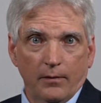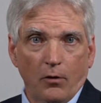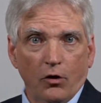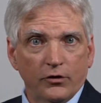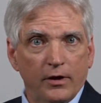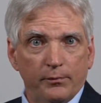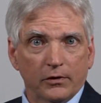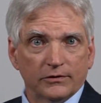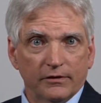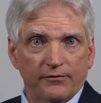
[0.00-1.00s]
our
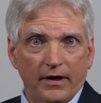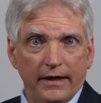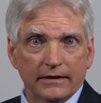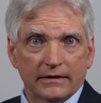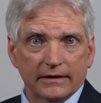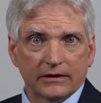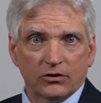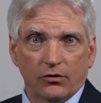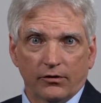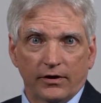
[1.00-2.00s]
typical advice is,
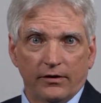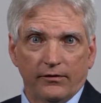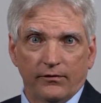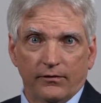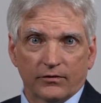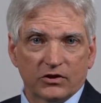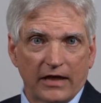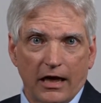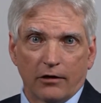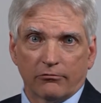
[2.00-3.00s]
look, your
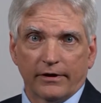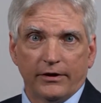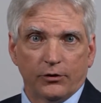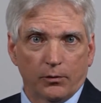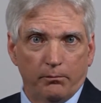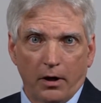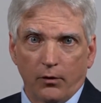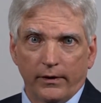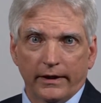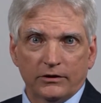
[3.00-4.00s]
salary, your
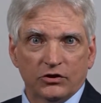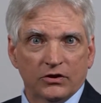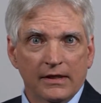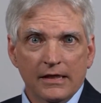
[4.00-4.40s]
bonus,